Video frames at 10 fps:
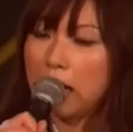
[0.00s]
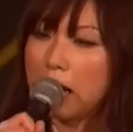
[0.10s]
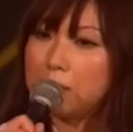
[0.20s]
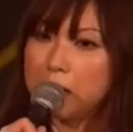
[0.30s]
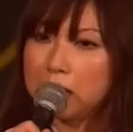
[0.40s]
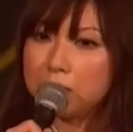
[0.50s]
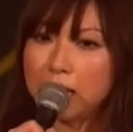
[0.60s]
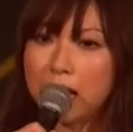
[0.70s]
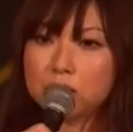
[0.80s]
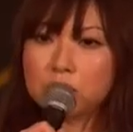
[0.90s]
I believe
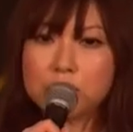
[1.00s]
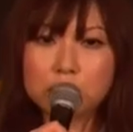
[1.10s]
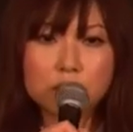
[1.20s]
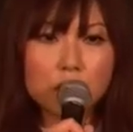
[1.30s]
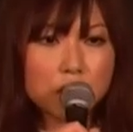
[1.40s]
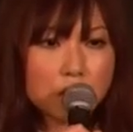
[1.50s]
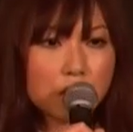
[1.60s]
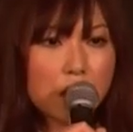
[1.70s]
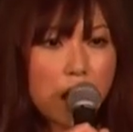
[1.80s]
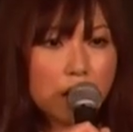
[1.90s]
that this
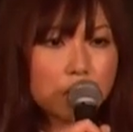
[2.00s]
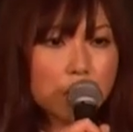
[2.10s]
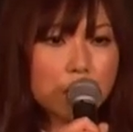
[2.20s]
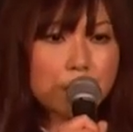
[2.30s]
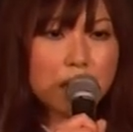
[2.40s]
ish culture